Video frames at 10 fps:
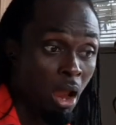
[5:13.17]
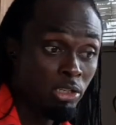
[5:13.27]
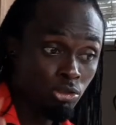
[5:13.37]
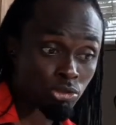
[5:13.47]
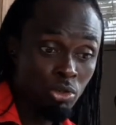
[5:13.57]

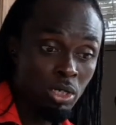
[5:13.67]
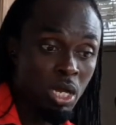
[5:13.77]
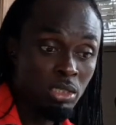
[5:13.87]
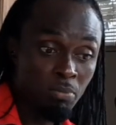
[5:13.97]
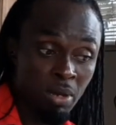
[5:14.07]
at three
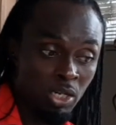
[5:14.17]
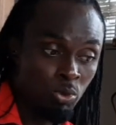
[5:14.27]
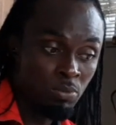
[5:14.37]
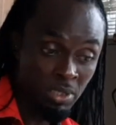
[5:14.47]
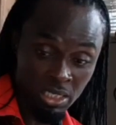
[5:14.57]
o'clock the body
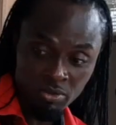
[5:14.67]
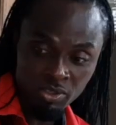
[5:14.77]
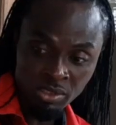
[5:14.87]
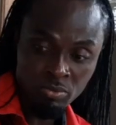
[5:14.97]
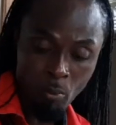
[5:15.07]
will be
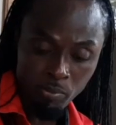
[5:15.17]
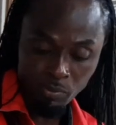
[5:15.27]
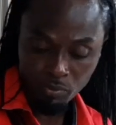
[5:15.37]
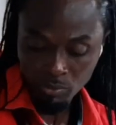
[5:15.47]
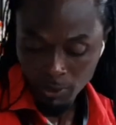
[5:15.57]
leaving.
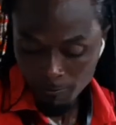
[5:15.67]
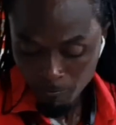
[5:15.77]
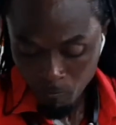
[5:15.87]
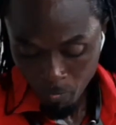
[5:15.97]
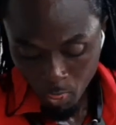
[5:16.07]

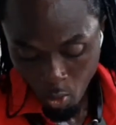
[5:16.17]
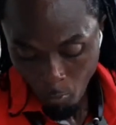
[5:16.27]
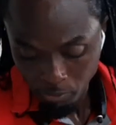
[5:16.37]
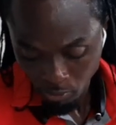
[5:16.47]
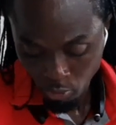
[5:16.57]
Tomorrow.
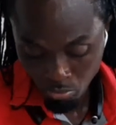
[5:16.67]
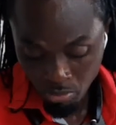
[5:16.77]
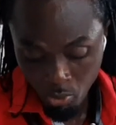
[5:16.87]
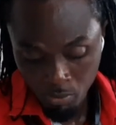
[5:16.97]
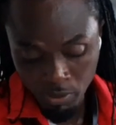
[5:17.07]

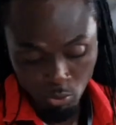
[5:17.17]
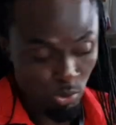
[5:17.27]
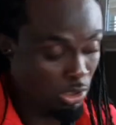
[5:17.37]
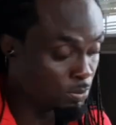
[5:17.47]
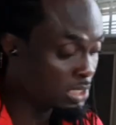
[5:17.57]
Tomorrow, but
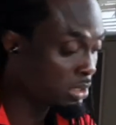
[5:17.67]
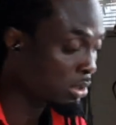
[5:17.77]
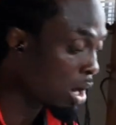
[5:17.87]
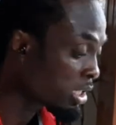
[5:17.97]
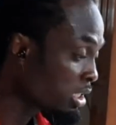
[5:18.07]
we'll be
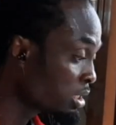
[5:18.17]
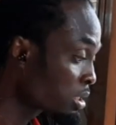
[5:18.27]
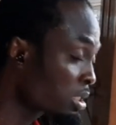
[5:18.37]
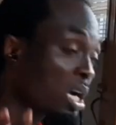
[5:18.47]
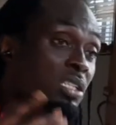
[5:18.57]

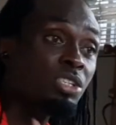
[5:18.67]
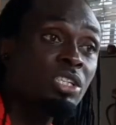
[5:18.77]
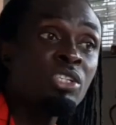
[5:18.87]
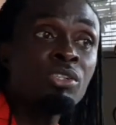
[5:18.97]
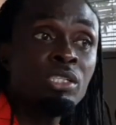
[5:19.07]

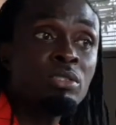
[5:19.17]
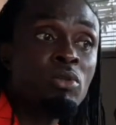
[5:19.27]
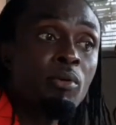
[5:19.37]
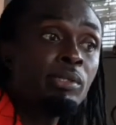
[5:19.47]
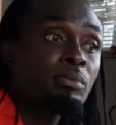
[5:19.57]
continuing
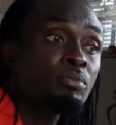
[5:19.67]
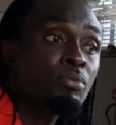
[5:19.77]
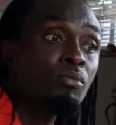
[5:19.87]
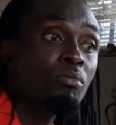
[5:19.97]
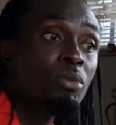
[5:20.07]

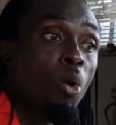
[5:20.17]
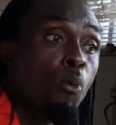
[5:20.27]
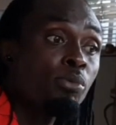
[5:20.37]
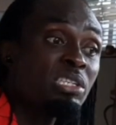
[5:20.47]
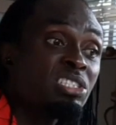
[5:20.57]

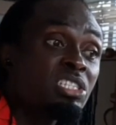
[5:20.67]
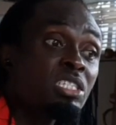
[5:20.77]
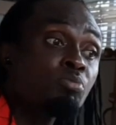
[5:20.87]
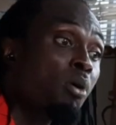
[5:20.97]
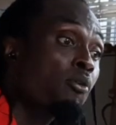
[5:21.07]
We sing
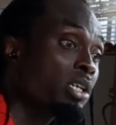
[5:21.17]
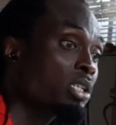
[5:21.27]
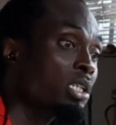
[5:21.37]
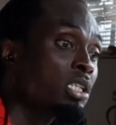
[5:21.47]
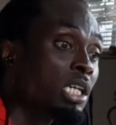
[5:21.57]

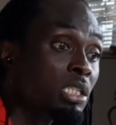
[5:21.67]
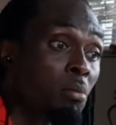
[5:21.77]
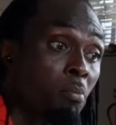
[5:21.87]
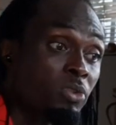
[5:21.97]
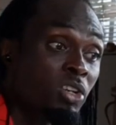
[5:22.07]
each and like
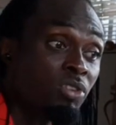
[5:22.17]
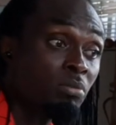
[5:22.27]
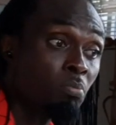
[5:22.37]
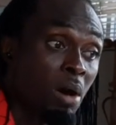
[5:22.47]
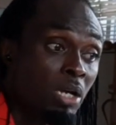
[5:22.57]

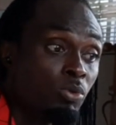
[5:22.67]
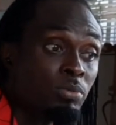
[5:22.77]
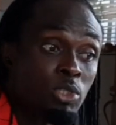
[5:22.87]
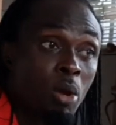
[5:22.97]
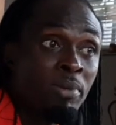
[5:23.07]
different band will
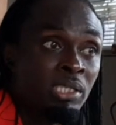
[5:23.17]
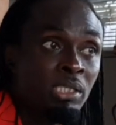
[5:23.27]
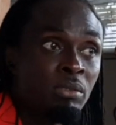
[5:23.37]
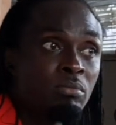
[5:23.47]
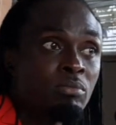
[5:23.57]
be coming in